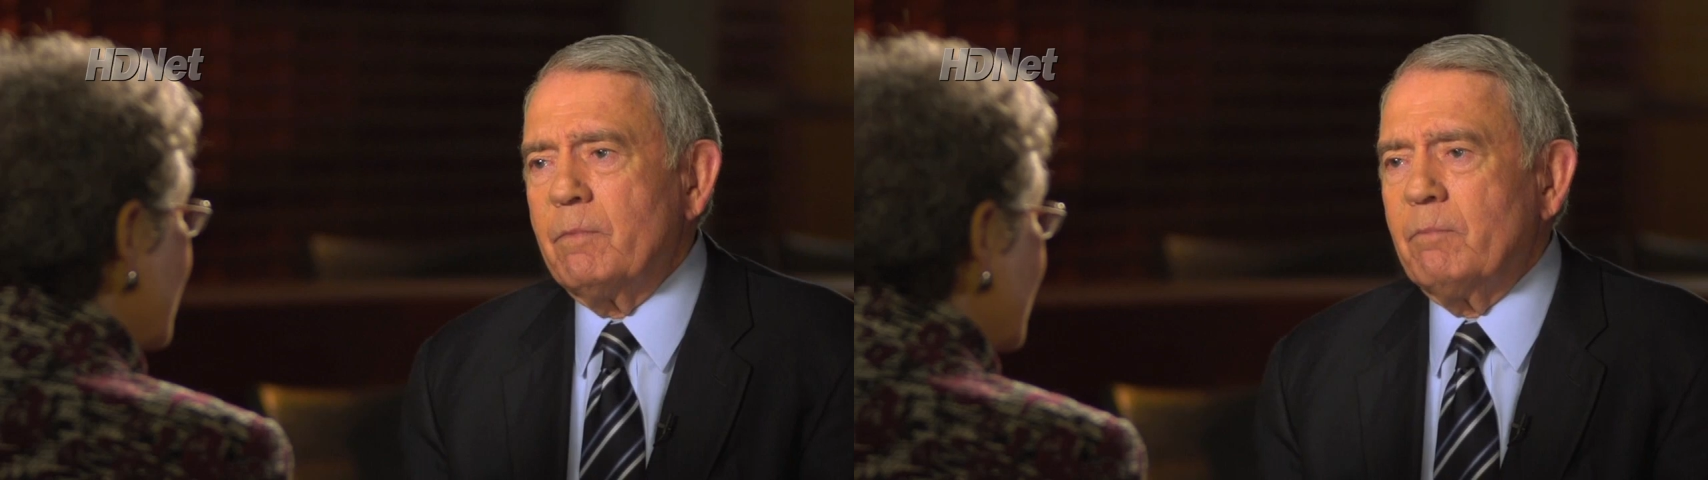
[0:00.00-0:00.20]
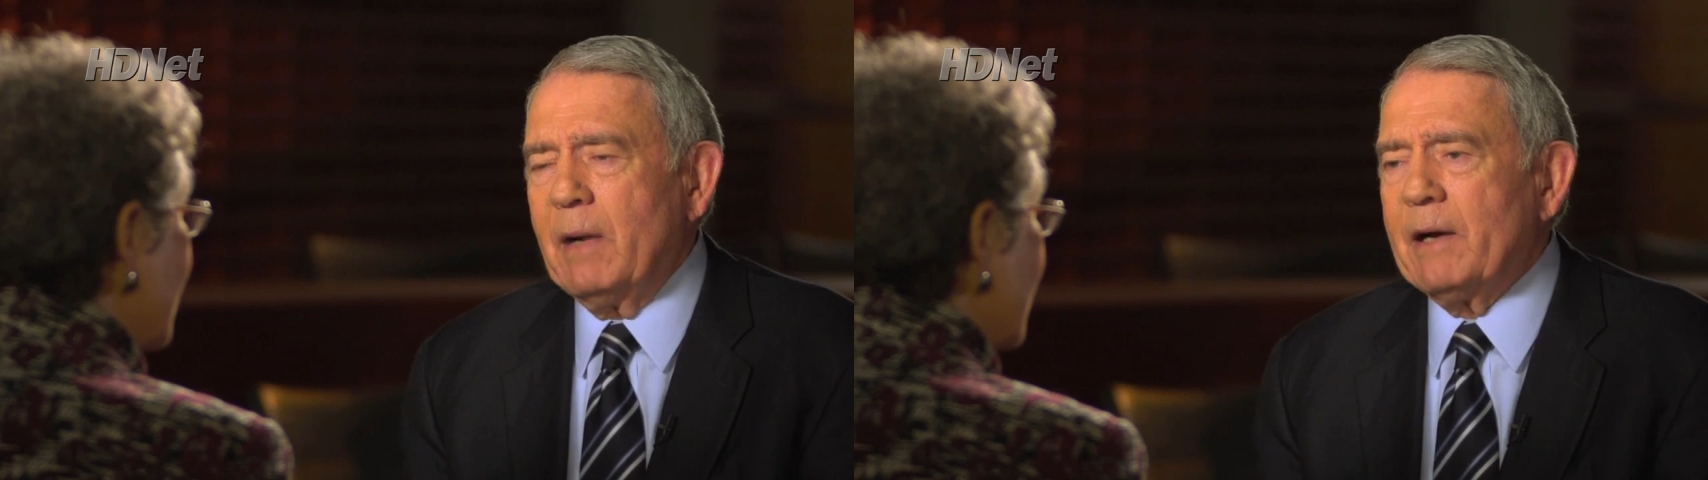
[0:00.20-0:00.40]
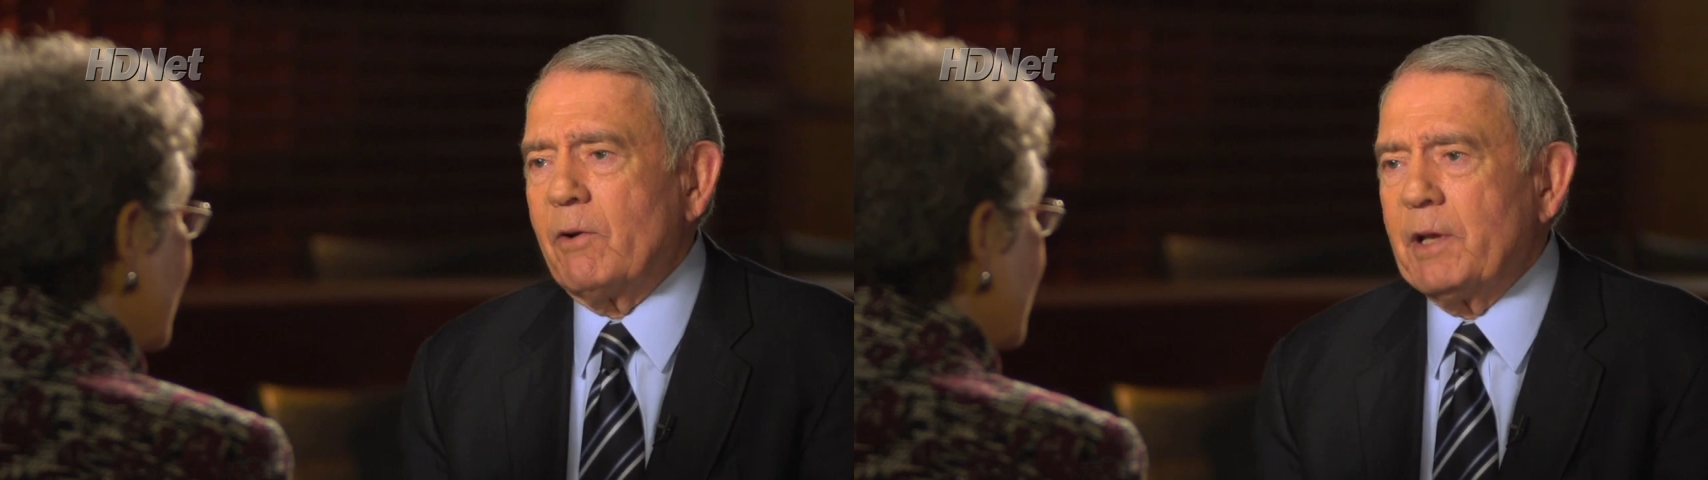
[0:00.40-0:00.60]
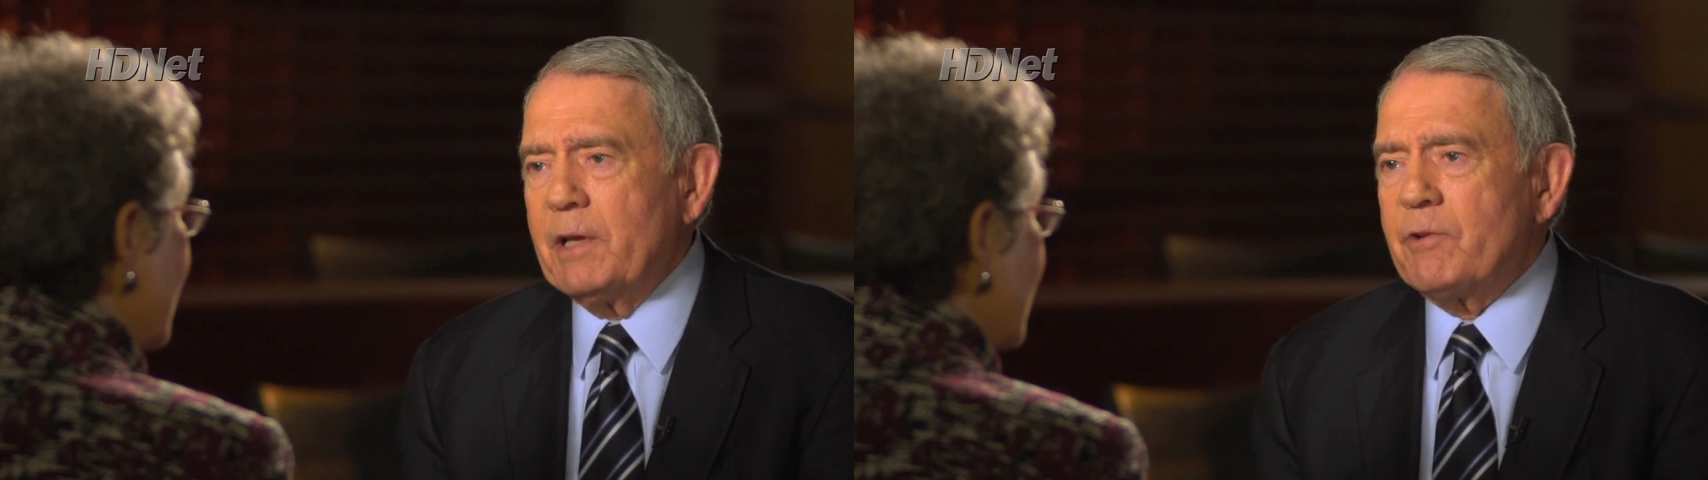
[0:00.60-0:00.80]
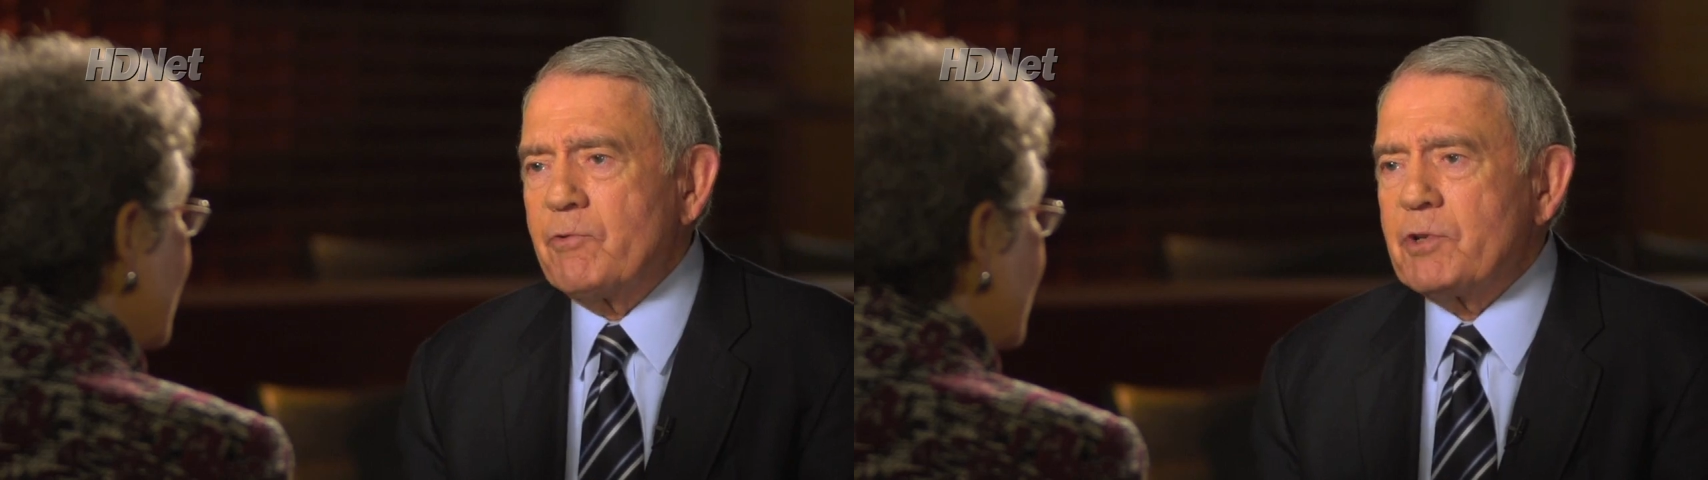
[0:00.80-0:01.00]
mildly
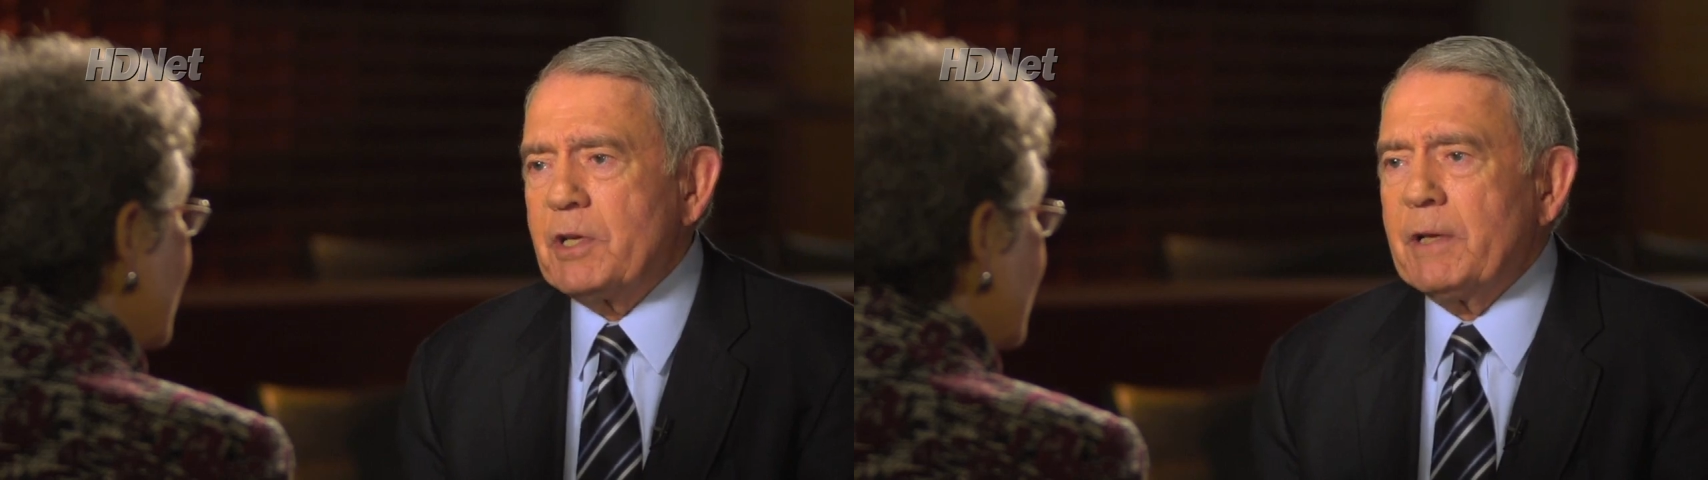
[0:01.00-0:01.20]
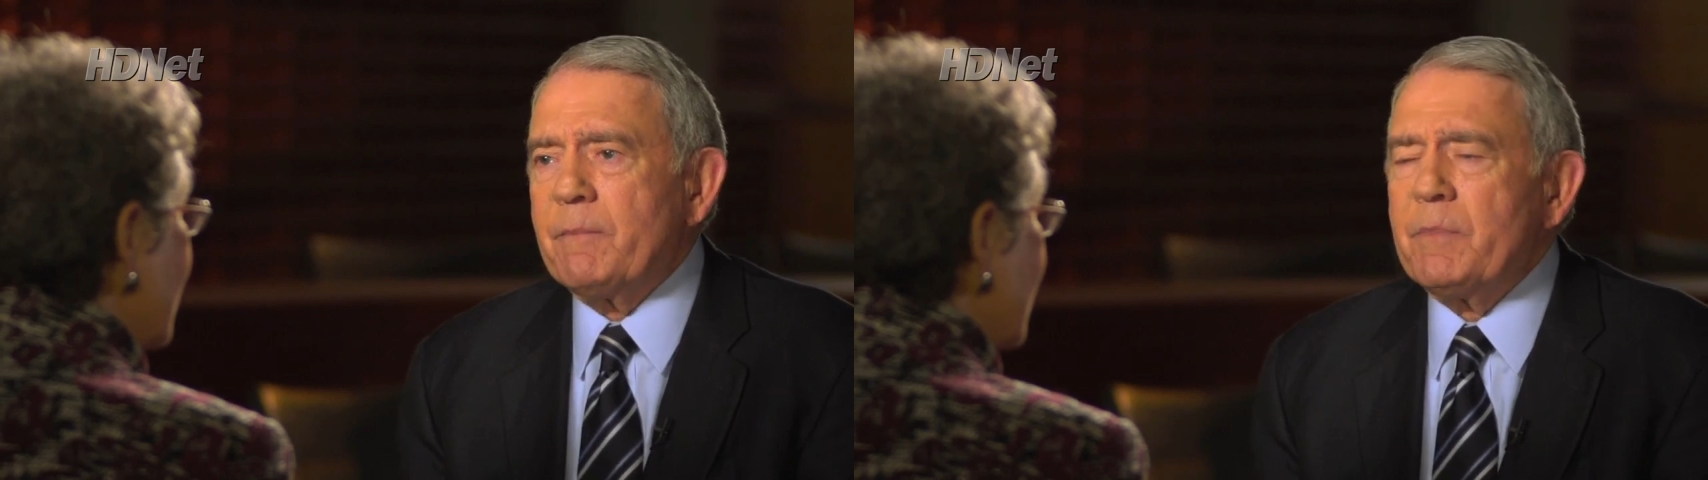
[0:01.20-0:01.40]
interesting,